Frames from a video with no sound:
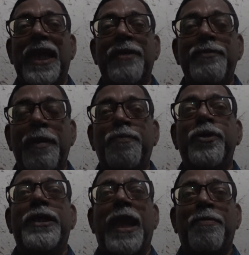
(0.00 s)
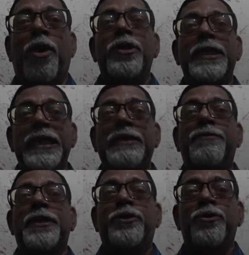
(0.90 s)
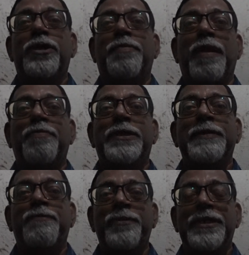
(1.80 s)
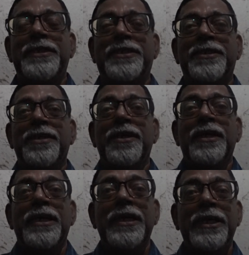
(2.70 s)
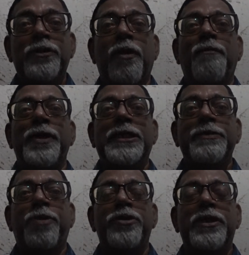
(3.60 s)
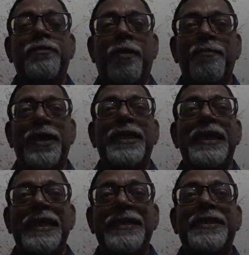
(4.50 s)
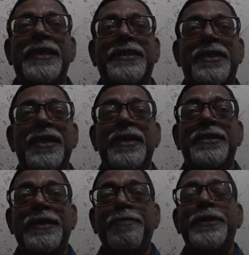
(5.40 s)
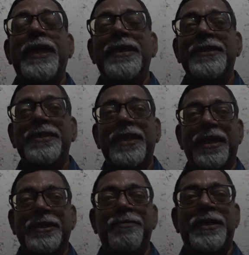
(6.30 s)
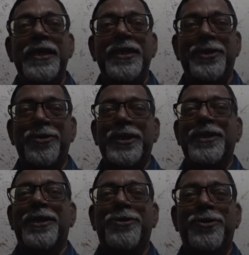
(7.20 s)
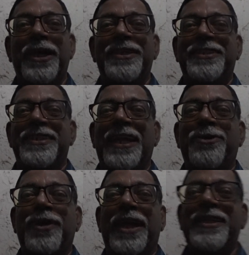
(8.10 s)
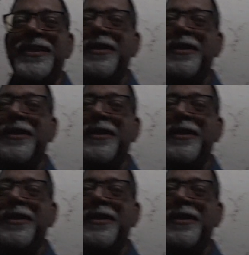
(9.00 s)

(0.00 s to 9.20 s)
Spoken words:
And we have put amount equal to the membership fees into a fixed deposit, from where the interest subsidizes the activity, including today's get-together,